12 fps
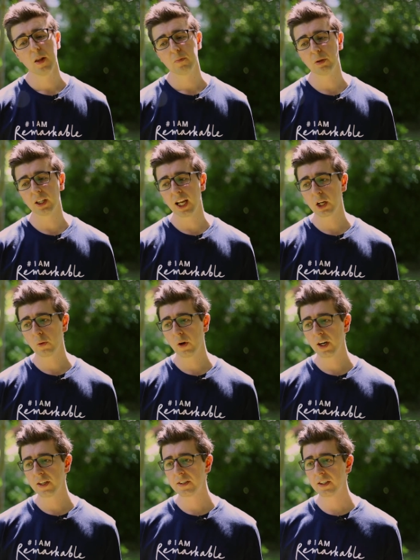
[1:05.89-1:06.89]
But
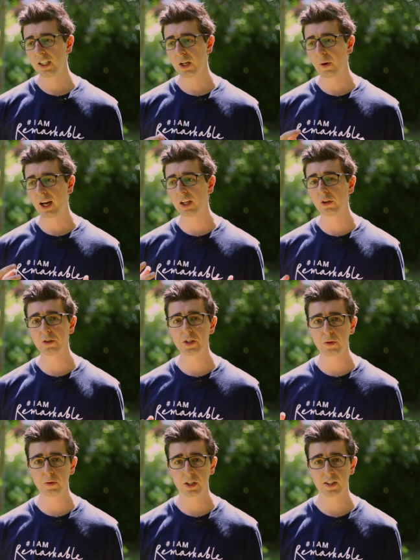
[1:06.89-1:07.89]
likewise, you know, I
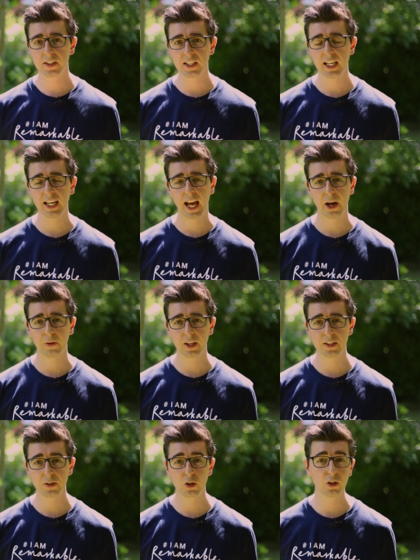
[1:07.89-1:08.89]
also can see how
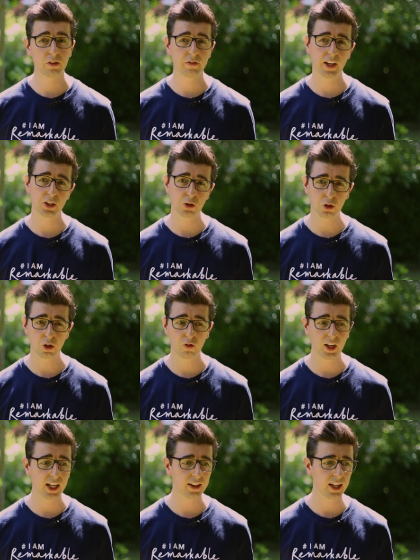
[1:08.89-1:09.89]
this could affect your
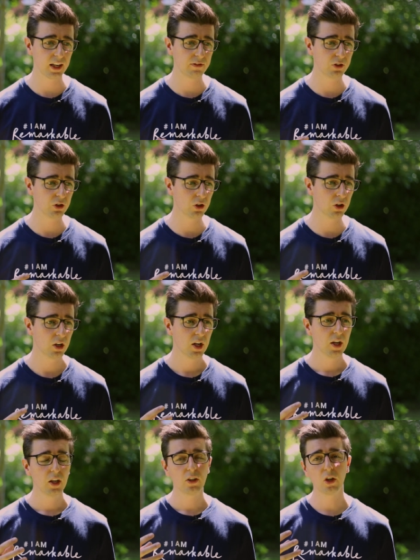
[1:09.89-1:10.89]
career, that if you're
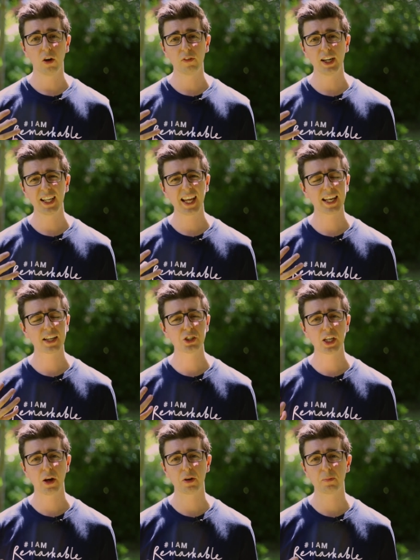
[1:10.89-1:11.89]
not really kind of
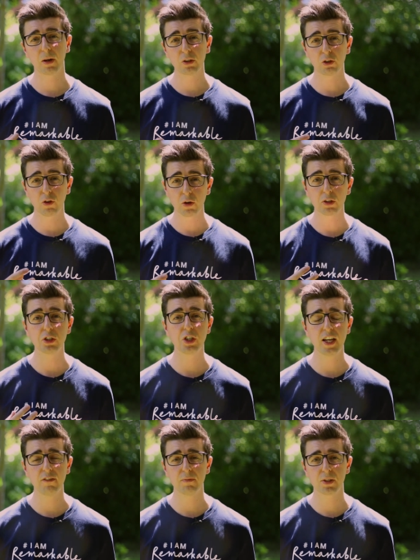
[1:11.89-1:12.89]
shouting about your own
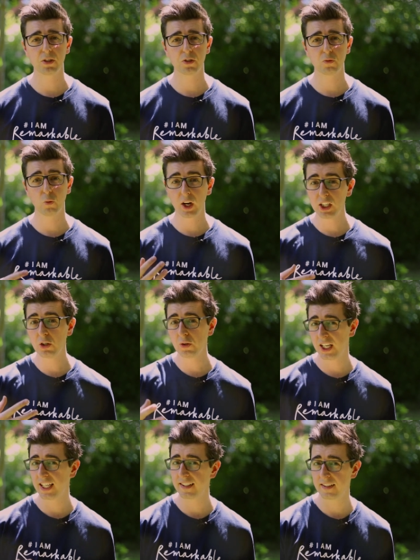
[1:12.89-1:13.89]
achievements when you
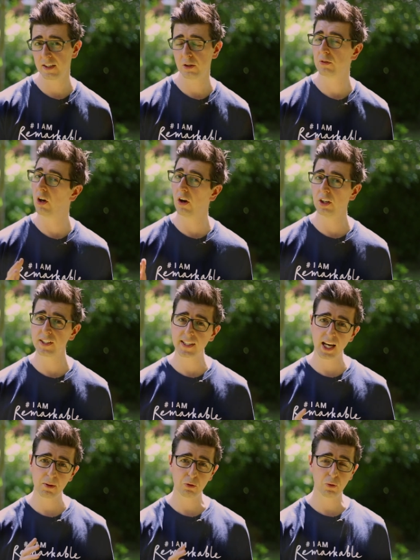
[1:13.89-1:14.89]
need to, not all the
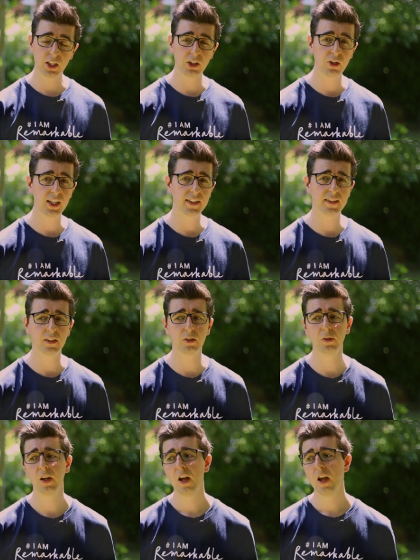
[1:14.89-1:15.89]
time, but when you need to,